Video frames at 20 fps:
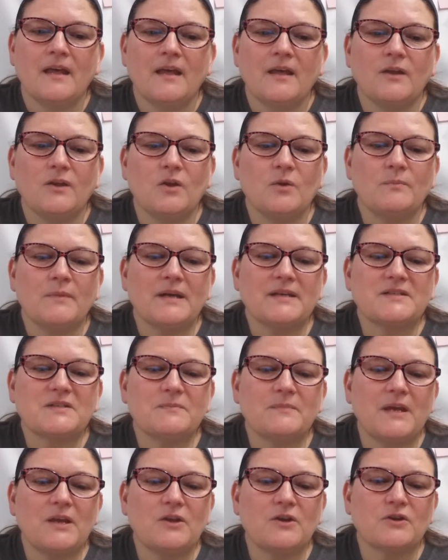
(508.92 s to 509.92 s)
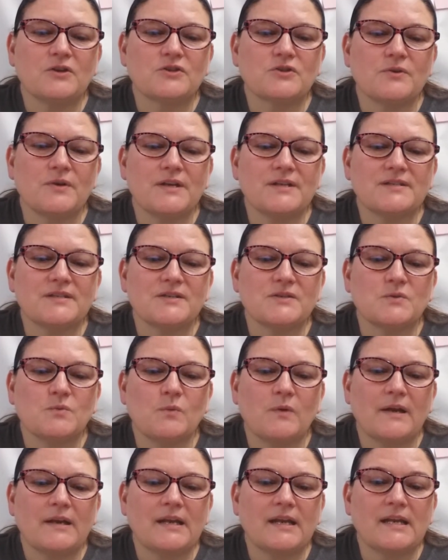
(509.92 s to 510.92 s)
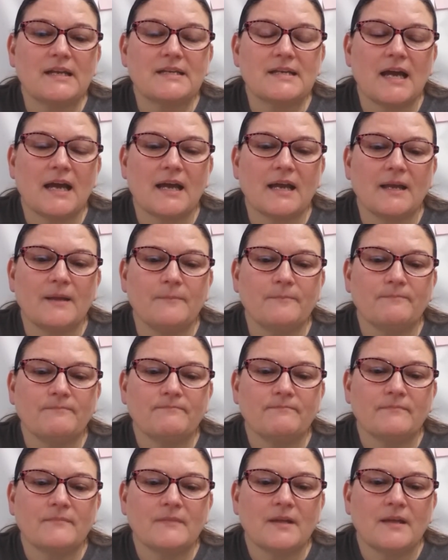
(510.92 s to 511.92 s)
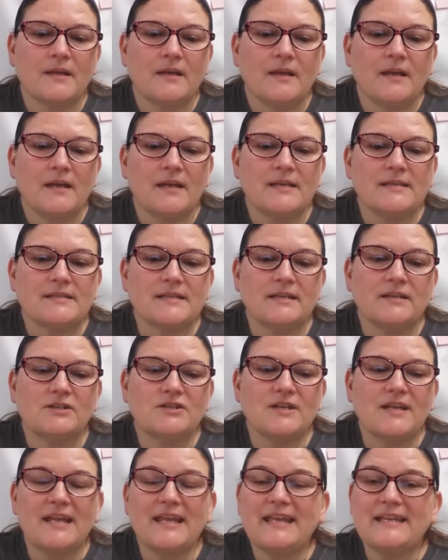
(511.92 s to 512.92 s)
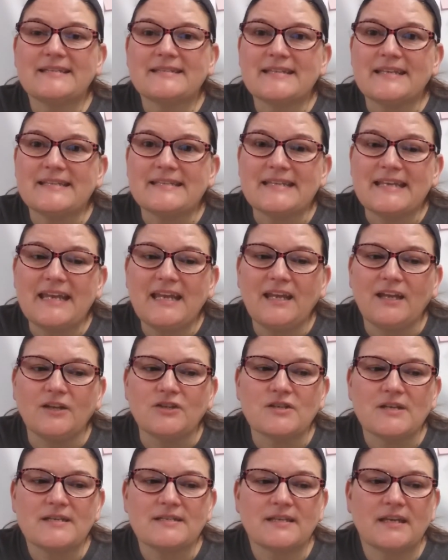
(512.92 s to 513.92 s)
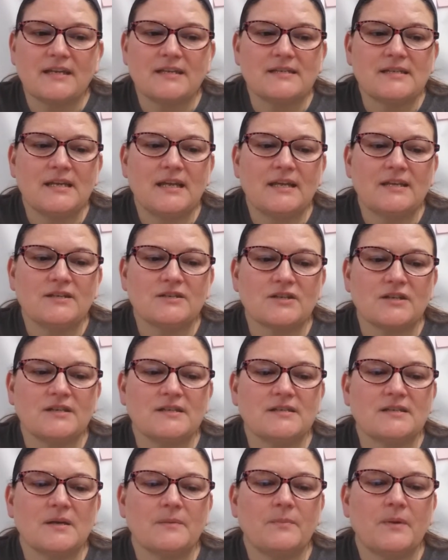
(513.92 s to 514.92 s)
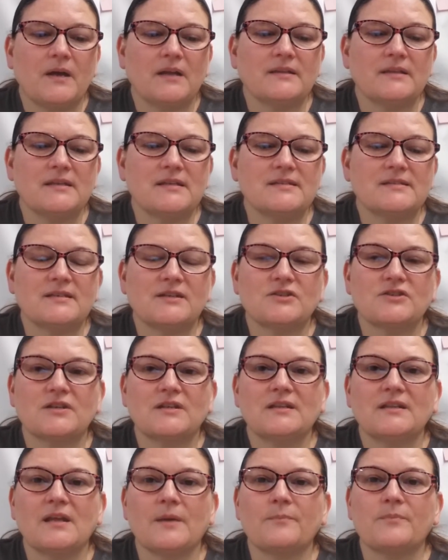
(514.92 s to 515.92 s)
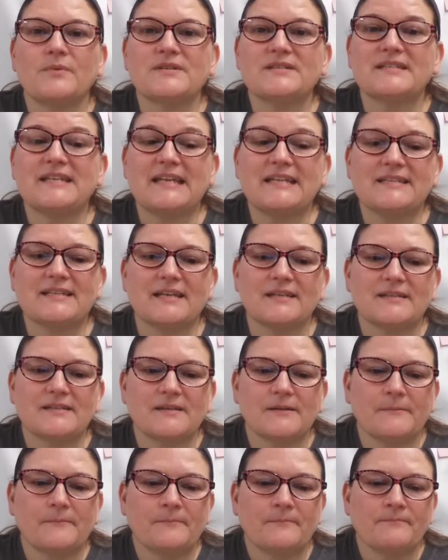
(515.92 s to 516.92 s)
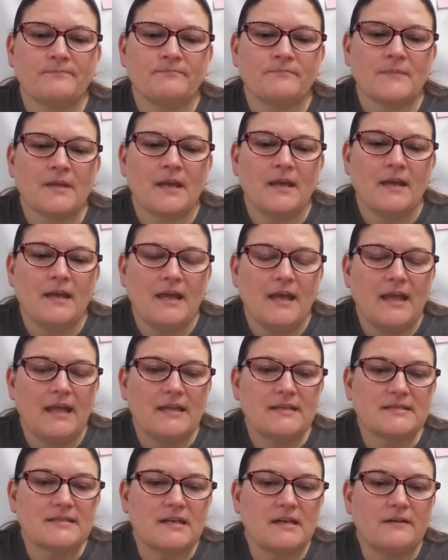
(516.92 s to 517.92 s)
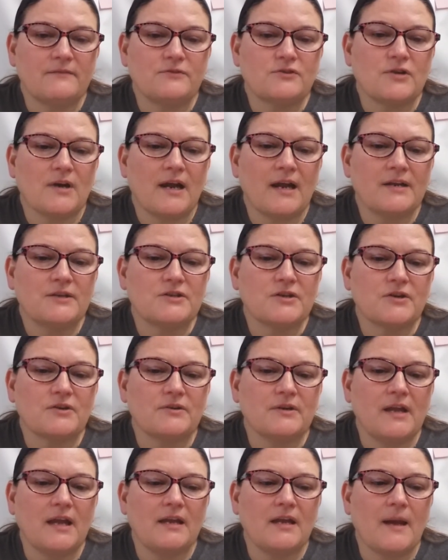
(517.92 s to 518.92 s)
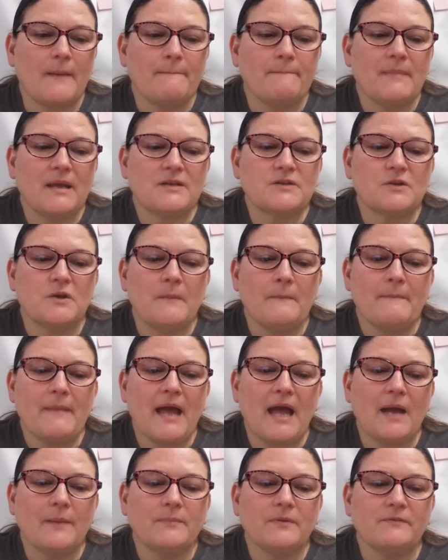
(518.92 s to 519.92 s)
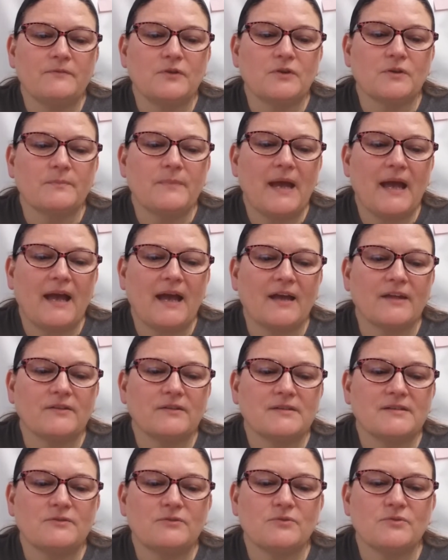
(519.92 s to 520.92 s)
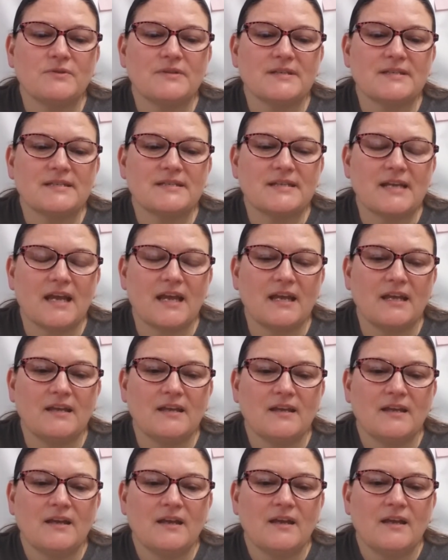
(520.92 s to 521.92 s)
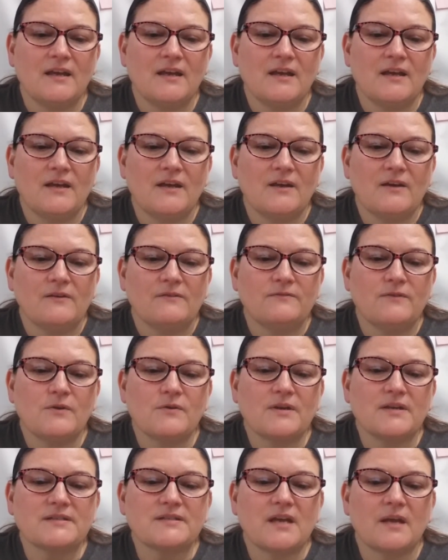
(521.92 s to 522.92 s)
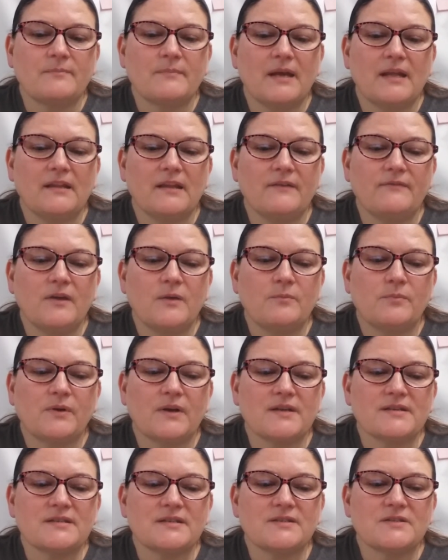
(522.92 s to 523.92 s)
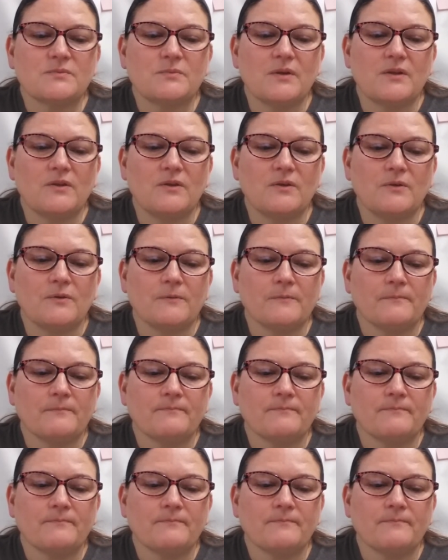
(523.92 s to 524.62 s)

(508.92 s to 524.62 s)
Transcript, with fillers: You must make your choices one at a time, since, since each is contingent upon the decision that precedes it. Instead of trying to create a mental map of your path through this day, focus on my loving presence with you.